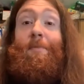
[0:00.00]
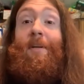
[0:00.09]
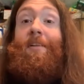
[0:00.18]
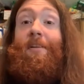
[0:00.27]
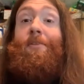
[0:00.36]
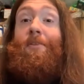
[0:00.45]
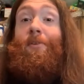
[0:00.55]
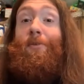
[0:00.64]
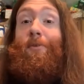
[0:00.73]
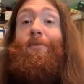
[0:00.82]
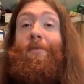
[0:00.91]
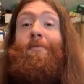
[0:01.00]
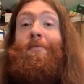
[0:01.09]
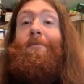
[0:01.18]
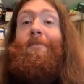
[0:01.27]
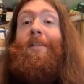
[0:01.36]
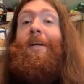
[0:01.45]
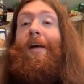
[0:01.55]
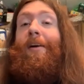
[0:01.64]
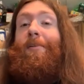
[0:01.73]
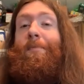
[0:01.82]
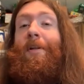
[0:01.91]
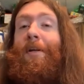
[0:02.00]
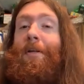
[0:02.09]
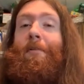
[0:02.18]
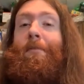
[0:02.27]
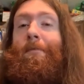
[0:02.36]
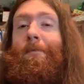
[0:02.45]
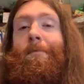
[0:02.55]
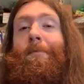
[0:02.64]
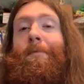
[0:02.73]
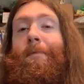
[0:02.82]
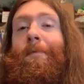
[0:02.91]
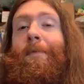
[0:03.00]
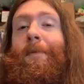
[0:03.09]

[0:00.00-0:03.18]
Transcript: me an excuse to get out and play. Yeah.